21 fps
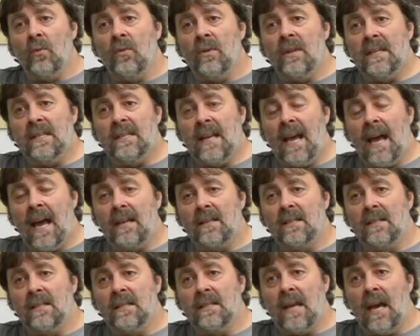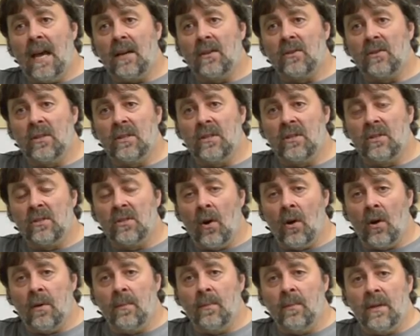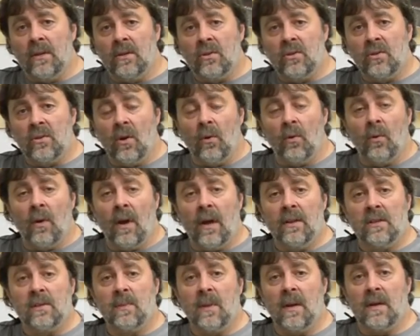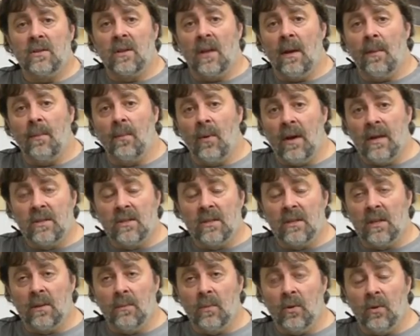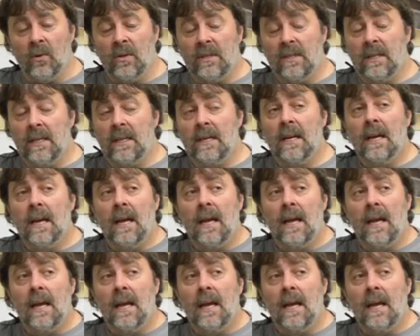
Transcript: these axes actually started being shown around the special operation community,